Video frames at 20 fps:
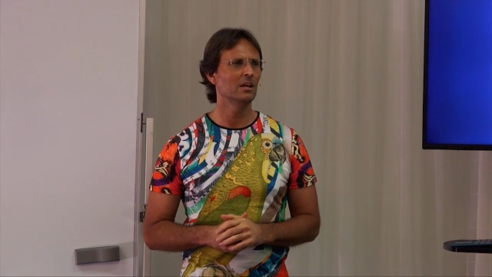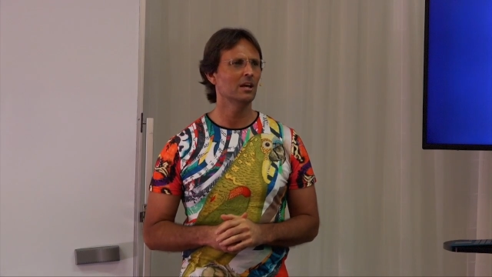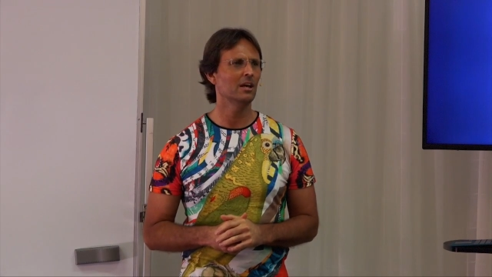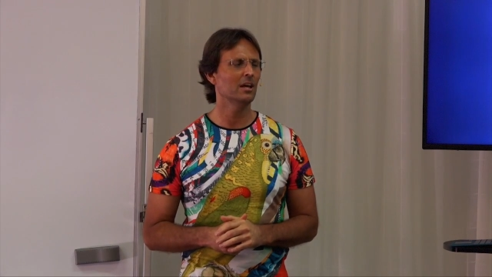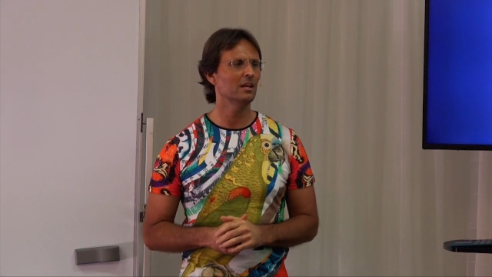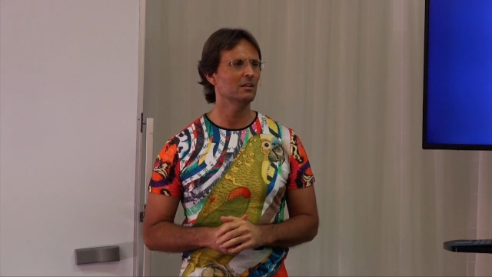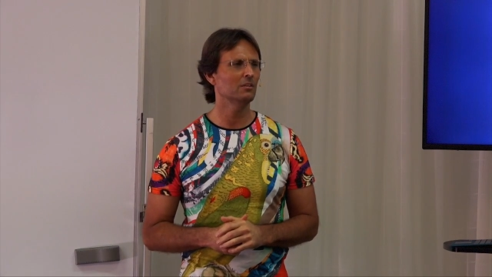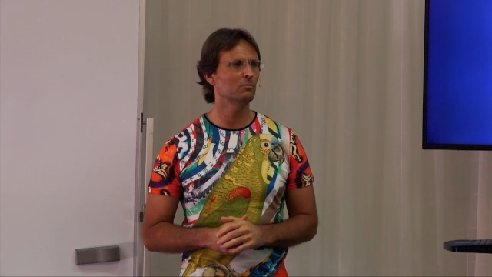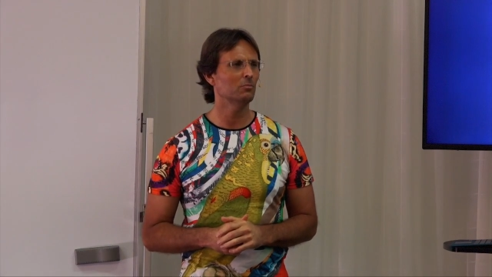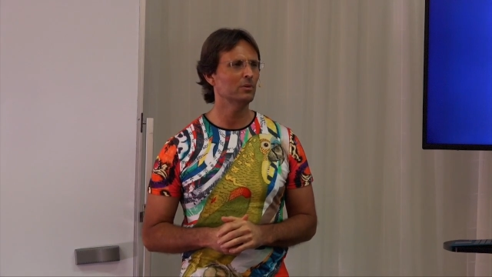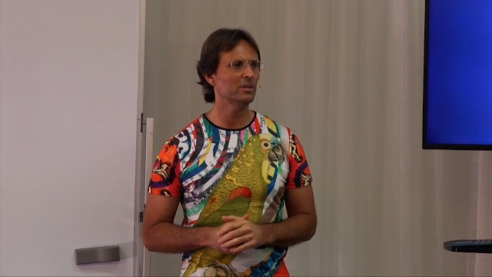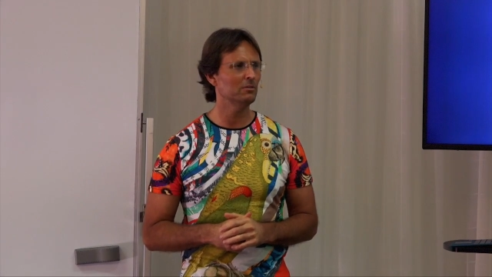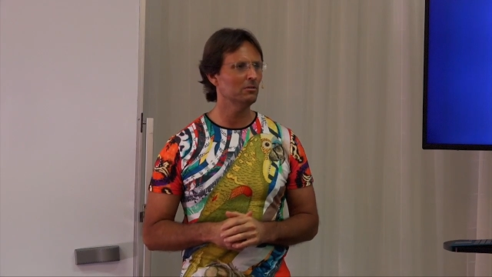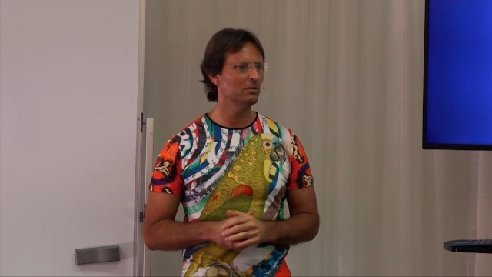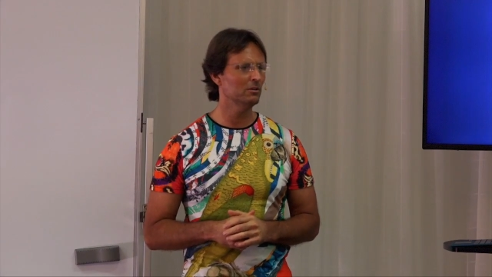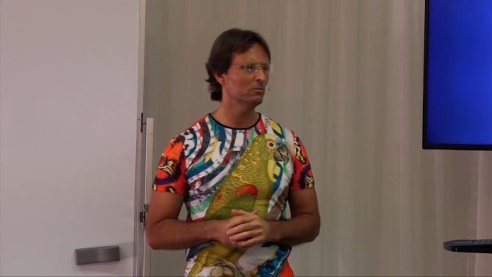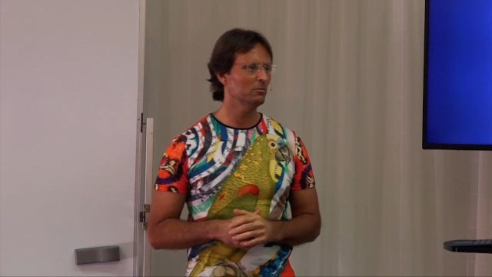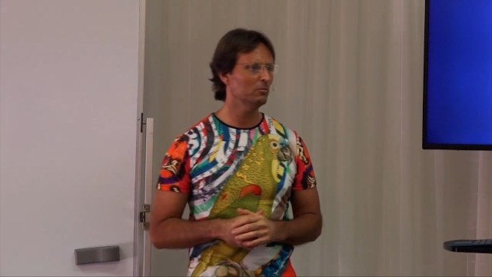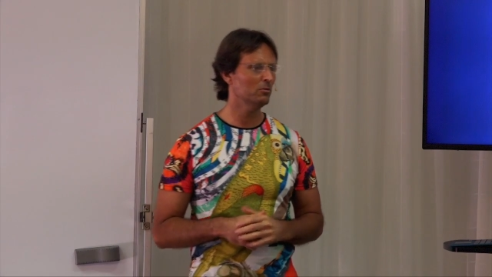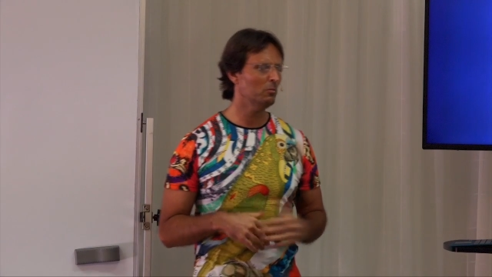And we,
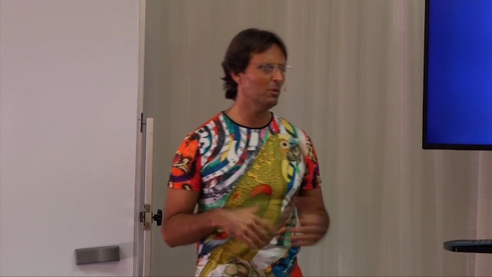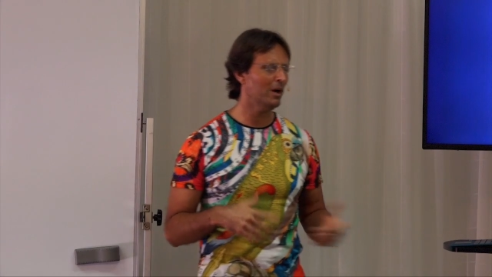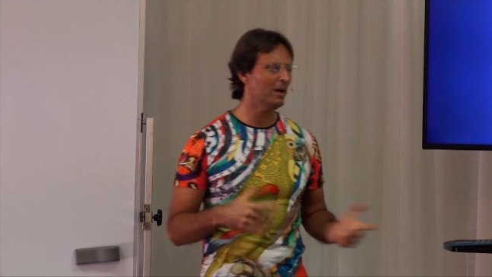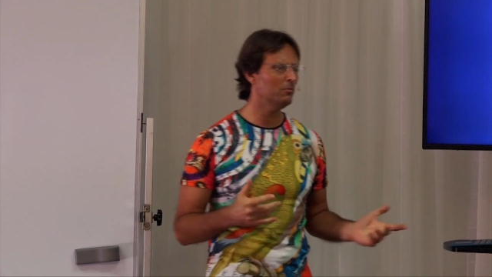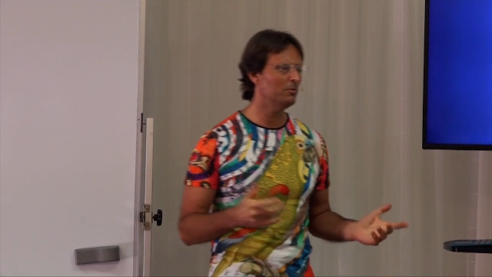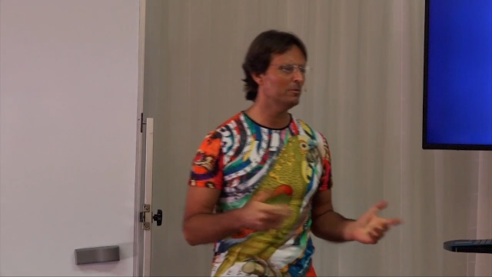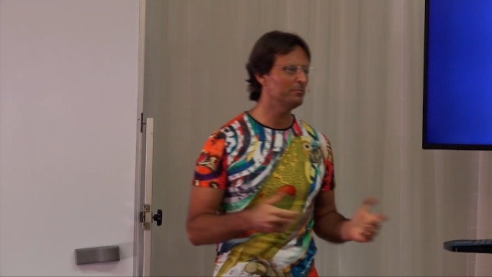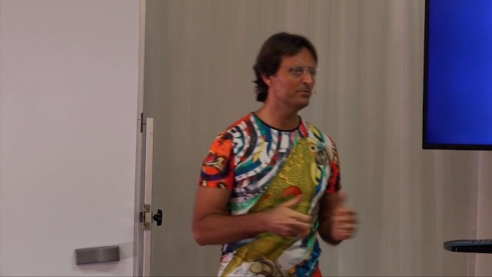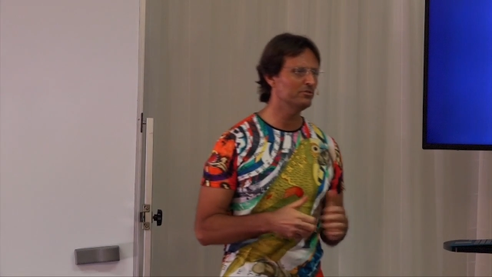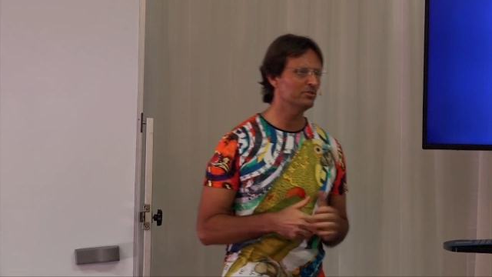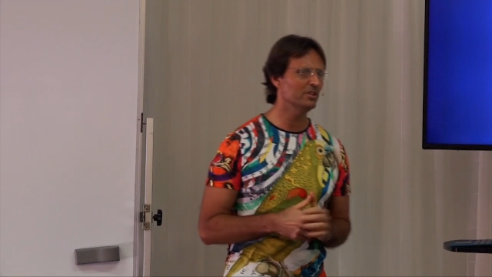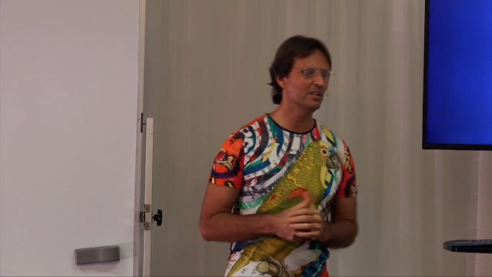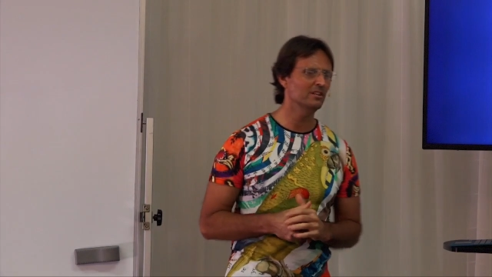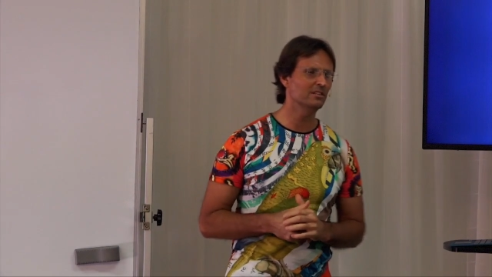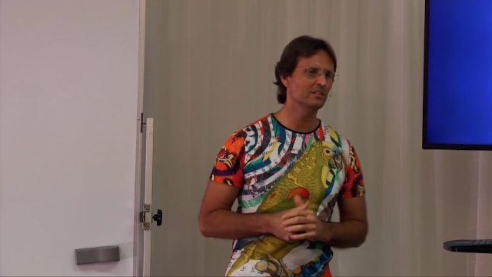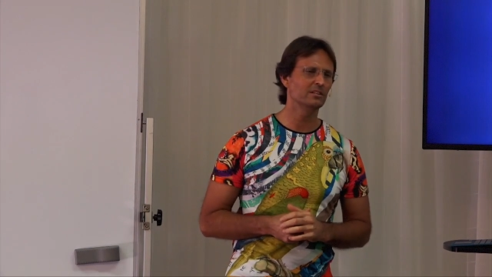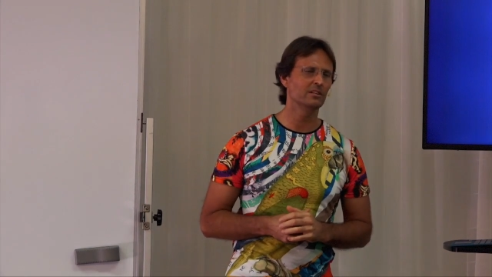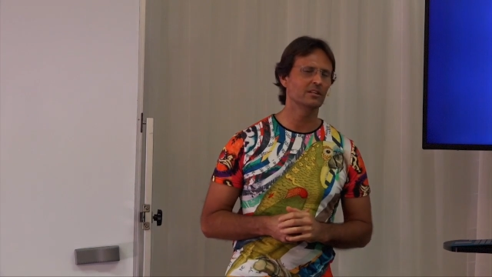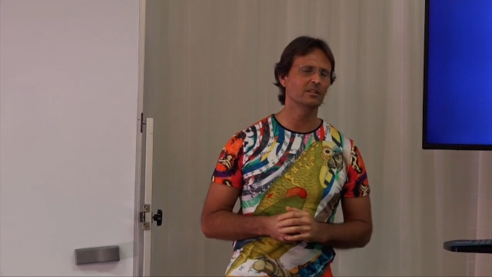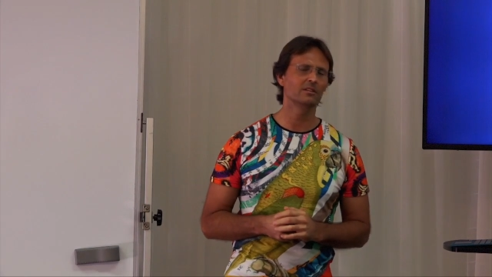uh, the way we
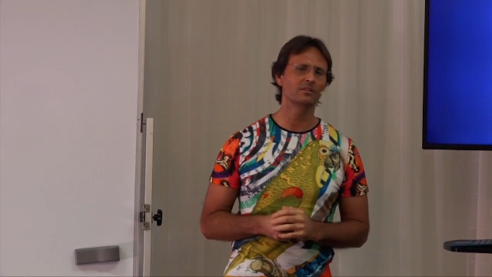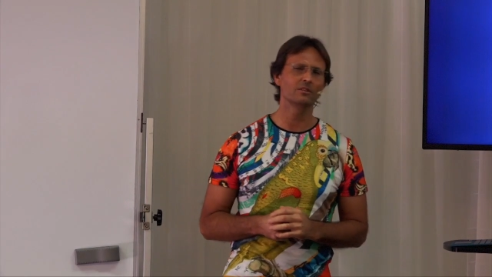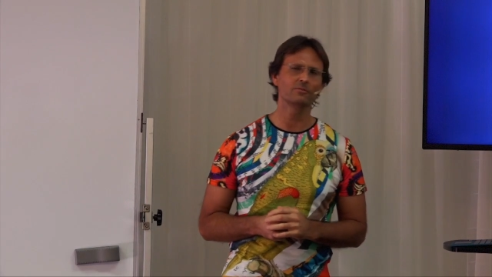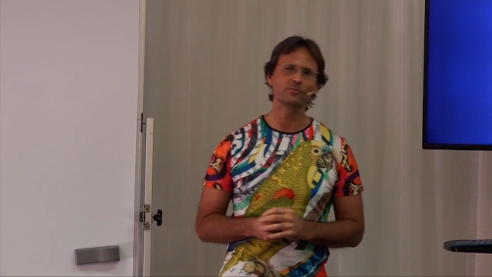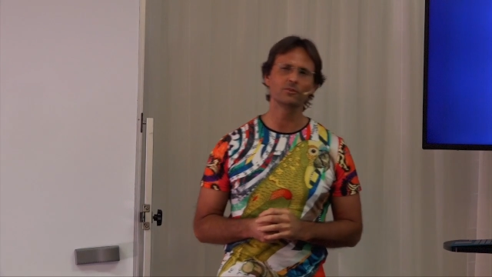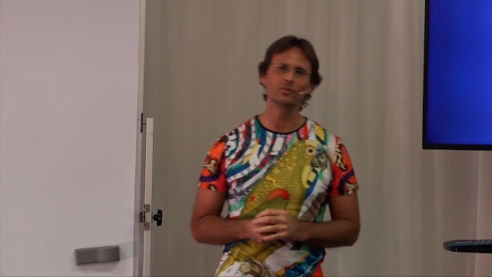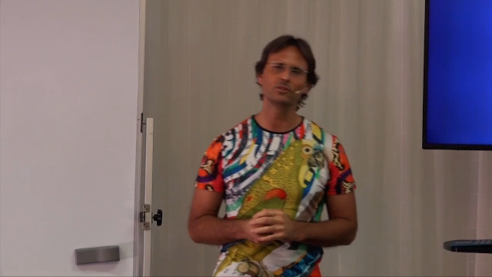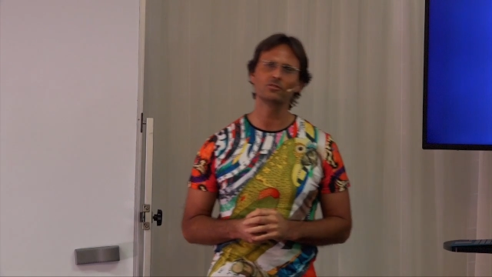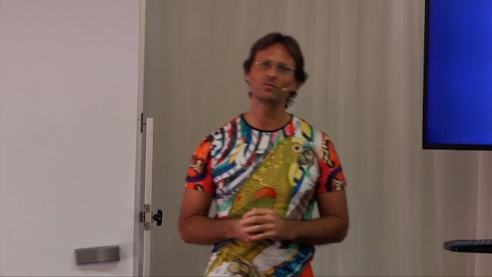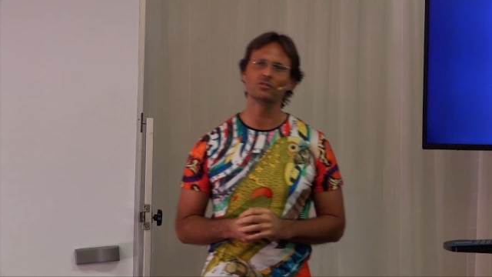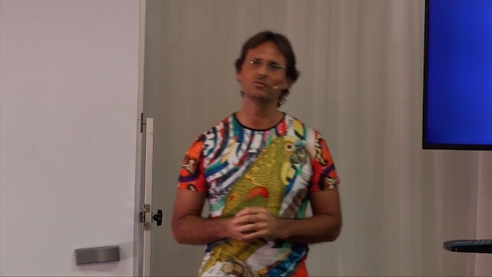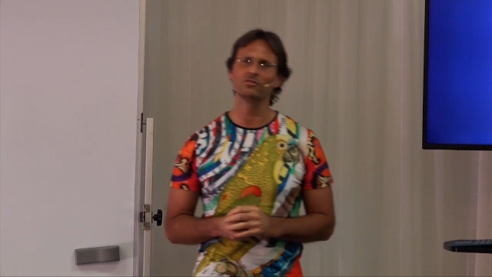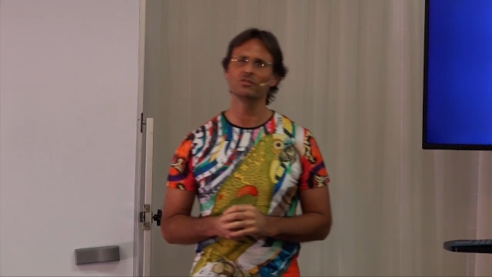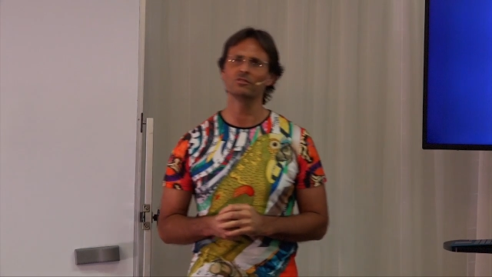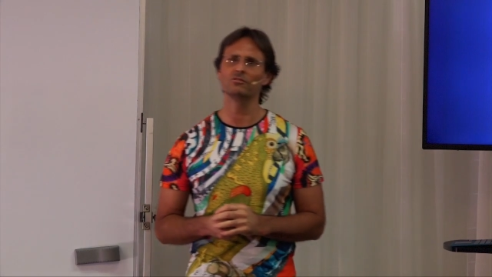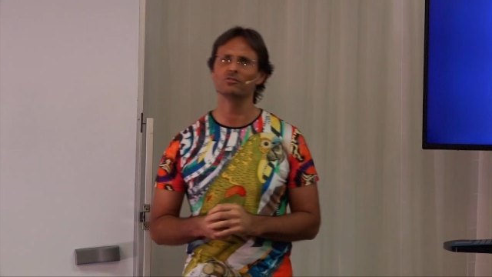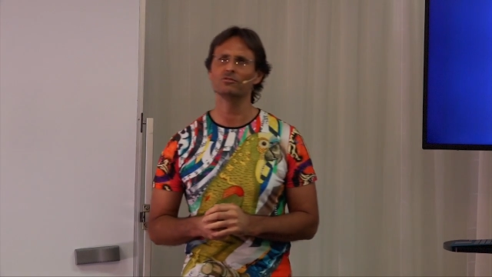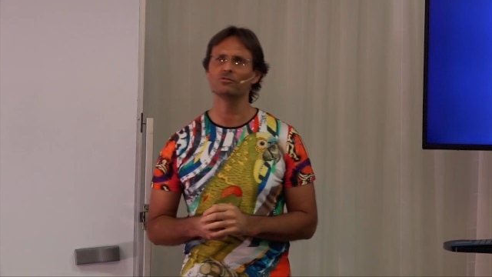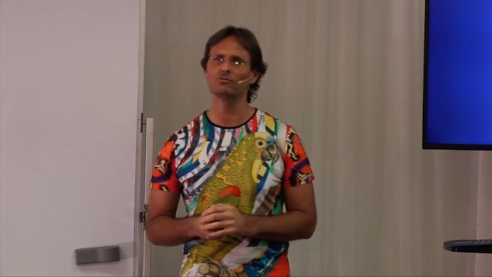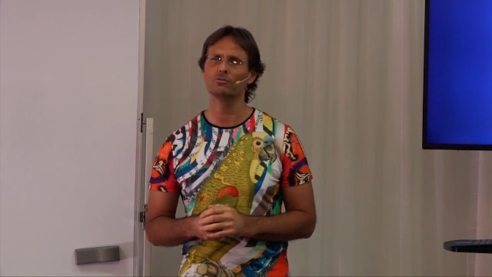presented it in the first
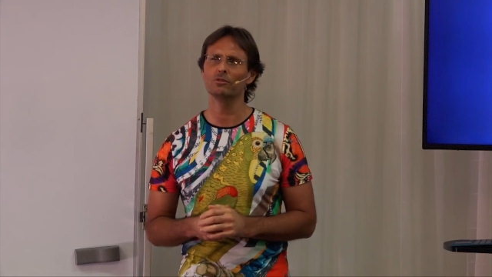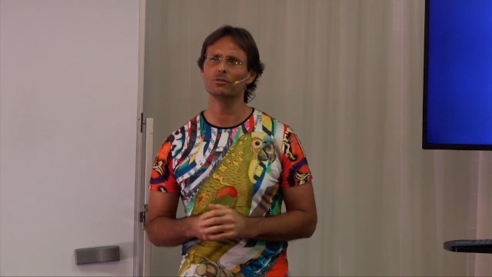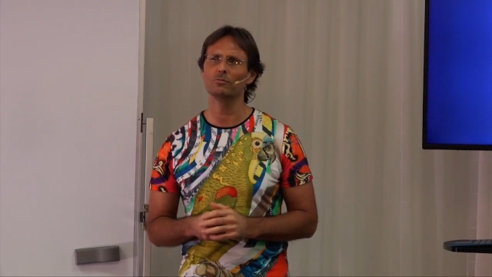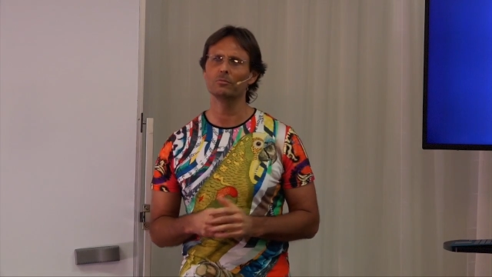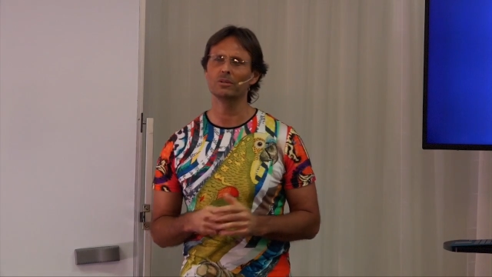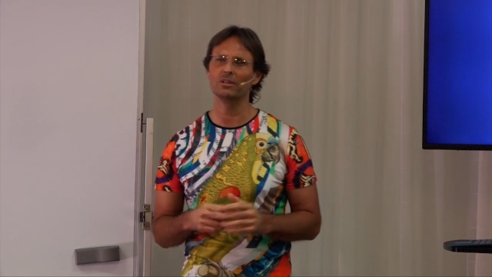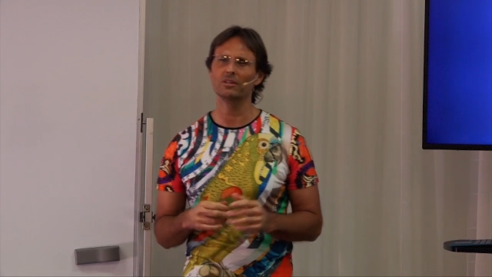assistance group